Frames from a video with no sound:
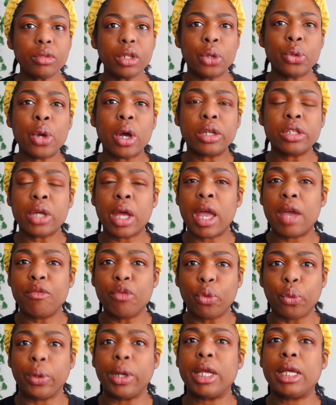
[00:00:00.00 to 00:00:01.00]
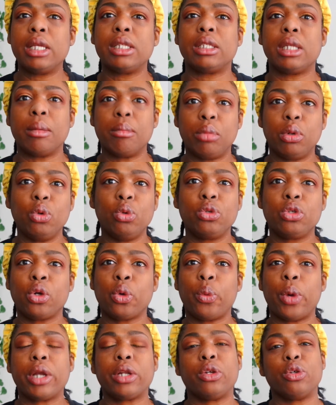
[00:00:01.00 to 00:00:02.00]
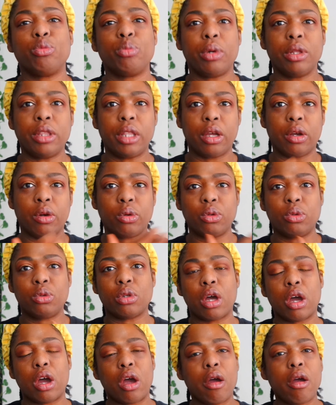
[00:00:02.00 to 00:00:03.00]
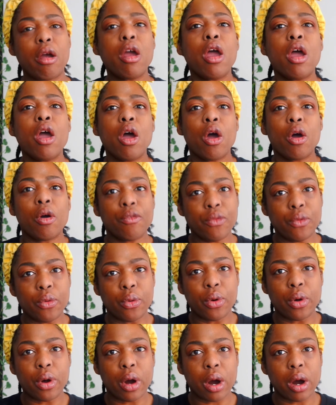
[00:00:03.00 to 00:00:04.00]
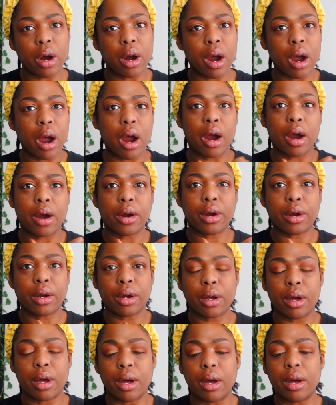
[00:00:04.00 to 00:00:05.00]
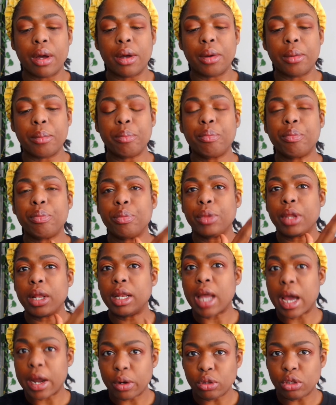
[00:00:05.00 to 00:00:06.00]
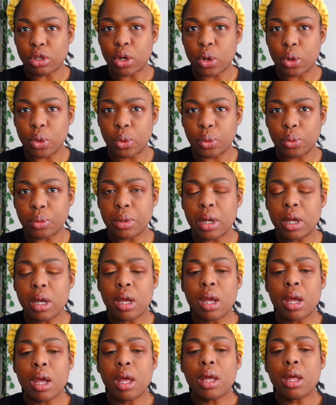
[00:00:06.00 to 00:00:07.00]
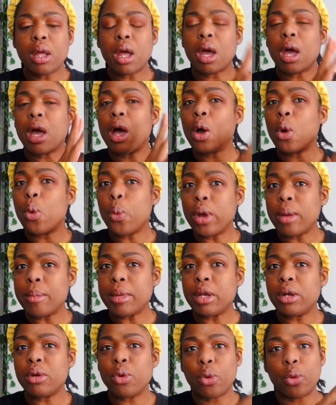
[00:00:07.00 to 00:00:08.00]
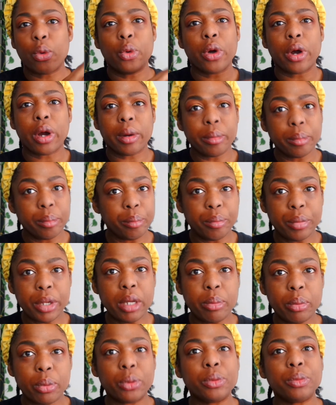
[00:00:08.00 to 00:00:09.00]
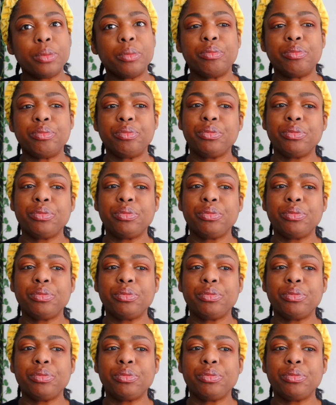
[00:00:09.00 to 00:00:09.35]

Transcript: You also have greens and blues correctors, but those are for our lighter tone women or people.